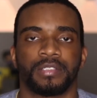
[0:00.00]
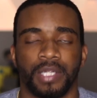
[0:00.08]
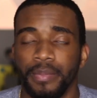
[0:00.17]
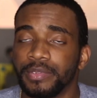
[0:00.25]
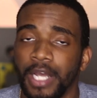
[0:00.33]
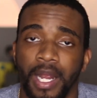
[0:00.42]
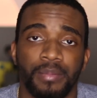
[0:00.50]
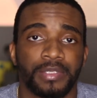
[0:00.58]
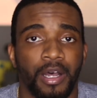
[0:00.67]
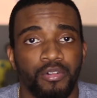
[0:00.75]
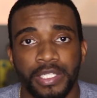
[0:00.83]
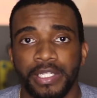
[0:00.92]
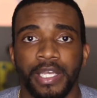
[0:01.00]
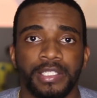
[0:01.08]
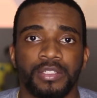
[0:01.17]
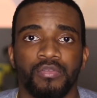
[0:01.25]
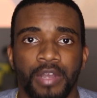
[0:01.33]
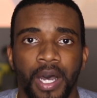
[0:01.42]
Sometimes I would just
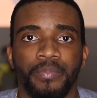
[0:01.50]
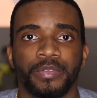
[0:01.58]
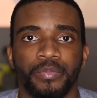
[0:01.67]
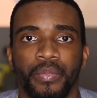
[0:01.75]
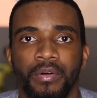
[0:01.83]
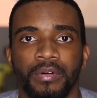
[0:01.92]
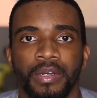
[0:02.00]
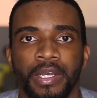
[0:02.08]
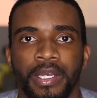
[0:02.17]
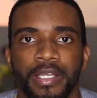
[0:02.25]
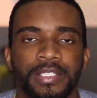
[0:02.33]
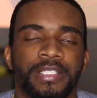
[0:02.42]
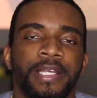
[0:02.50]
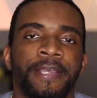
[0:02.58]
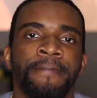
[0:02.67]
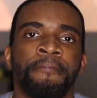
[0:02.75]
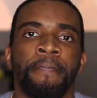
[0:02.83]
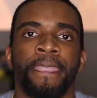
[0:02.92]
get too comfortable. You
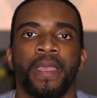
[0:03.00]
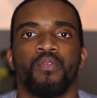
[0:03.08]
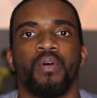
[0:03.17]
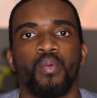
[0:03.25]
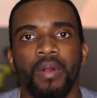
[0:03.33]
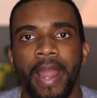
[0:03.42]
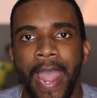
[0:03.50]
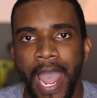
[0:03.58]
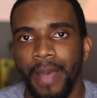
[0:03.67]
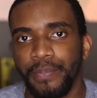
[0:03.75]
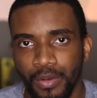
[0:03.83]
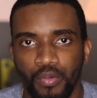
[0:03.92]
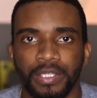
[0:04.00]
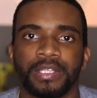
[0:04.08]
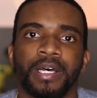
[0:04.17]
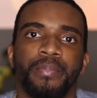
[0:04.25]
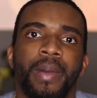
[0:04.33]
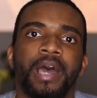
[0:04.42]
see, when we're happy with
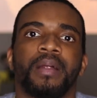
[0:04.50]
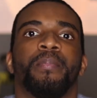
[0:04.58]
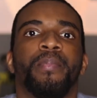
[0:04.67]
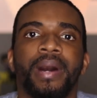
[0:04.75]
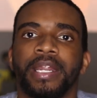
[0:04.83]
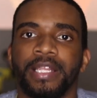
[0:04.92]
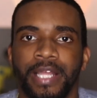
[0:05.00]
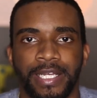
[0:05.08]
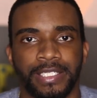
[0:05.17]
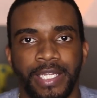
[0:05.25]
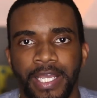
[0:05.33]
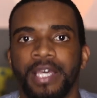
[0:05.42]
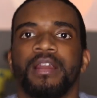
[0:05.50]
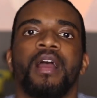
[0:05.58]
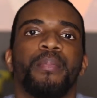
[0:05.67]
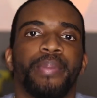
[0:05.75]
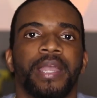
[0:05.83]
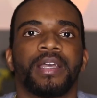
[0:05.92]
the amount of money that's in
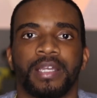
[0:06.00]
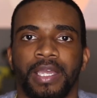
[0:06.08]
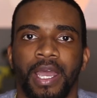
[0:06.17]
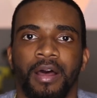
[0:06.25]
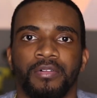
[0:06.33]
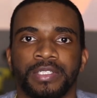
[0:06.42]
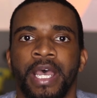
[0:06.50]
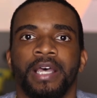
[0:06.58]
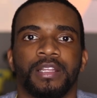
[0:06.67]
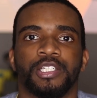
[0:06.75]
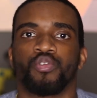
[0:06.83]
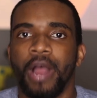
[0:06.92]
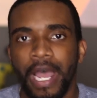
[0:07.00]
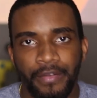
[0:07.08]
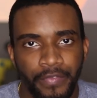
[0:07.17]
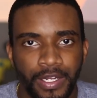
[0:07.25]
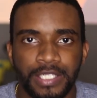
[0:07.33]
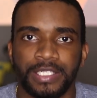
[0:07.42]
our bank accounts, the
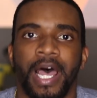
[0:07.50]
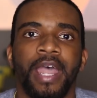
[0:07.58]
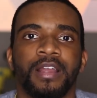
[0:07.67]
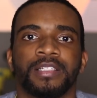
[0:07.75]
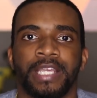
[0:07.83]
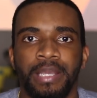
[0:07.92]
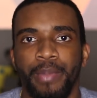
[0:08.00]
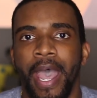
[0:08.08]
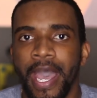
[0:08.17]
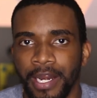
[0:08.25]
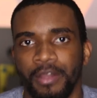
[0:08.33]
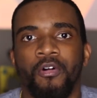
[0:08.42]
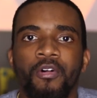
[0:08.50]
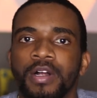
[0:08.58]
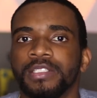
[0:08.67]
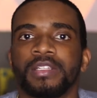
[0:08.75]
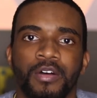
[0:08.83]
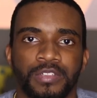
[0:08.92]
drive and desire to keep adding
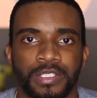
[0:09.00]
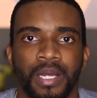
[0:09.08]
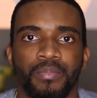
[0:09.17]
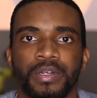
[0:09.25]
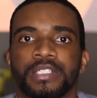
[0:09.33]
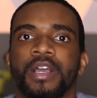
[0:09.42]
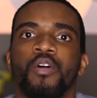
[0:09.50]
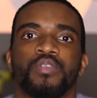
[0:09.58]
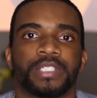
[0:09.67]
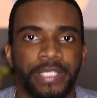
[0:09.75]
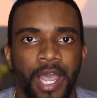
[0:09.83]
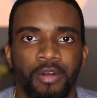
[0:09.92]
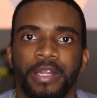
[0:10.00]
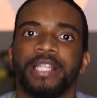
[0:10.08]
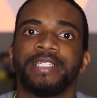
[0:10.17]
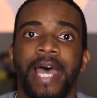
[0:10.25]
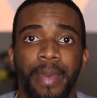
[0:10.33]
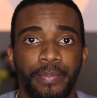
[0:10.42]
on to those numbers goes down, and
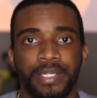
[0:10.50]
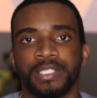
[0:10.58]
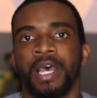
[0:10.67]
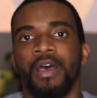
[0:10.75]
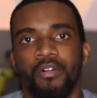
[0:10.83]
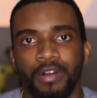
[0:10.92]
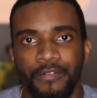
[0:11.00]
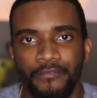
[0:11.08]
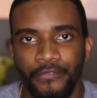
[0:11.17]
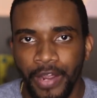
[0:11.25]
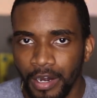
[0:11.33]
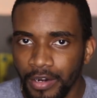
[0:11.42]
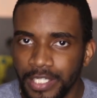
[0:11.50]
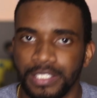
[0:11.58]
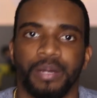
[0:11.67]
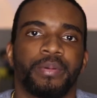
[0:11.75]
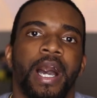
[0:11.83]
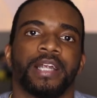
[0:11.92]
this happens on a very
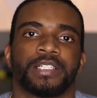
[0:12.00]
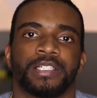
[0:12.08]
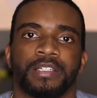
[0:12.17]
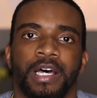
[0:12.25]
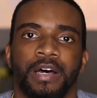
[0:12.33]
subconscious